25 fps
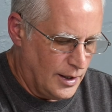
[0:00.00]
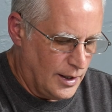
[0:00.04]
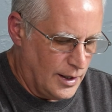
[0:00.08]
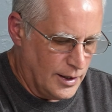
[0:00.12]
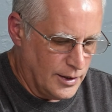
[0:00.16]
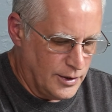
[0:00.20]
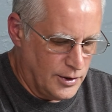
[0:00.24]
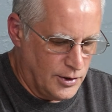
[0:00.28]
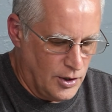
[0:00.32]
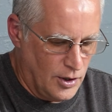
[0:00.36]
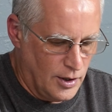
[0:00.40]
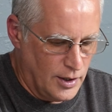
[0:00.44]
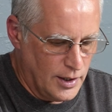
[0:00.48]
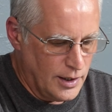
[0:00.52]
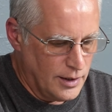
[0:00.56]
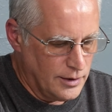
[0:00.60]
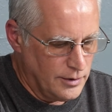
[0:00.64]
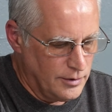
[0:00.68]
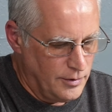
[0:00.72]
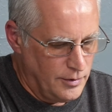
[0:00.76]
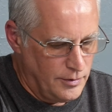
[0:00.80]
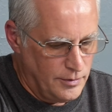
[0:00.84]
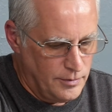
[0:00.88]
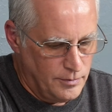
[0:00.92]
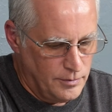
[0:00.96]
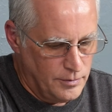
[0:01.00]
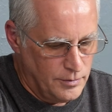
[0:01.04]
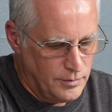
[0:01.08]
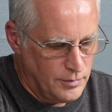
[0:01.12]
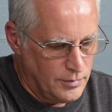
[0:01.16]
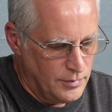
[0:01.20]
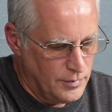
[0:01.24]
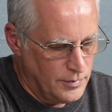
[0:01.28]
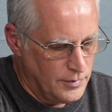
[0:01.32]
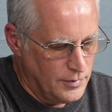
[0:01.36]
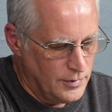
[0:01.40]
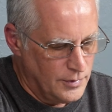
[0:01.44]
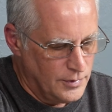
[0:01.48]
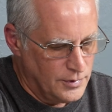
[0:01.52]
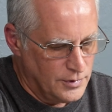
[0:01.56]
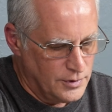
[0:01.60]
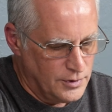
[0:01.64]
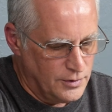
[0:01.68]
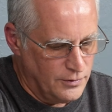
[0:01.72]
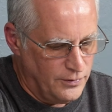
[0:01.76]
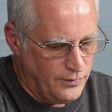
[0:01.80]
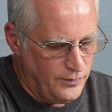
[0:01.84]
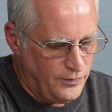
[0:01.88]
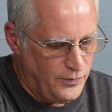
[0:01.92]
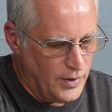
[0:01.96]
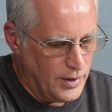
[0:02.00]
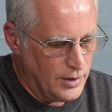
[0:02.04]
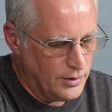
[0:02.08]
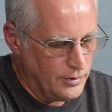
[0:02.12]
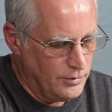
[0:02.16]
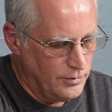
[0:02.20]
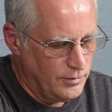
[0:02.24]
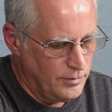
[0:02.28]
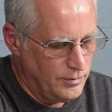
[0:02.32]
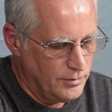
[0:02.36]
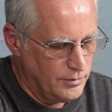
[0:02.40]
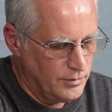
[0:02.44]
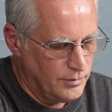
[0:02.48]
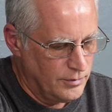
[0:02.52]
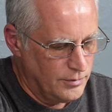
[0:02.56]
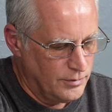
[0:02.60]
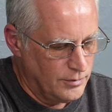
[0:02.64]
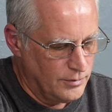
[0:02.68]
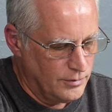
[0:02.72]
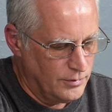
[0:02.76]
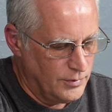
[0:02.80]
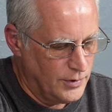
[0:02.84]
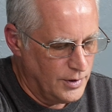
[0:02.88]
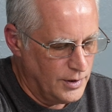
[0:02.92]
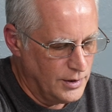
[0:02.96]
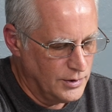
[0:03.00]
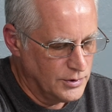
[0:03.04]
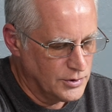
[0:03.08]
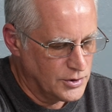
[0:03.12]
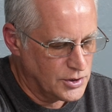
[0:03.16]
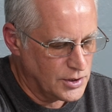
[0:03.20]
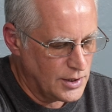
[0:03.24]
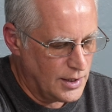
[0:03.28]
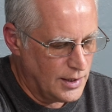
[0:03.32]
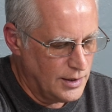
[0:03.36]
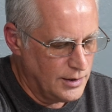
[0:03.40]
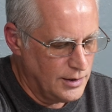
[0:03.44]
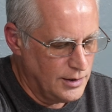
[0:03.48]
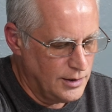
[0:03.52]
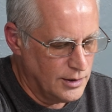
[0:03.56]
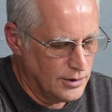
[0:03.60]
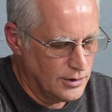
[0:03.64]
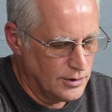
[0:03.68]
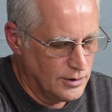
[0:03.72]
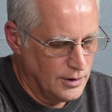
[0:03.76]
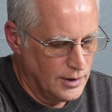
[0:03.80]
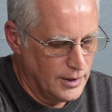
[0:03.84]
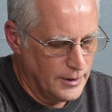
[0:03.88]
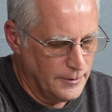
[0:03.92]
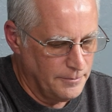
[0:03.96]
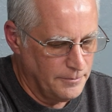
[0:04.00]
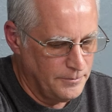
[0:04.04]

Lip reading: I cut it to fit right inside here.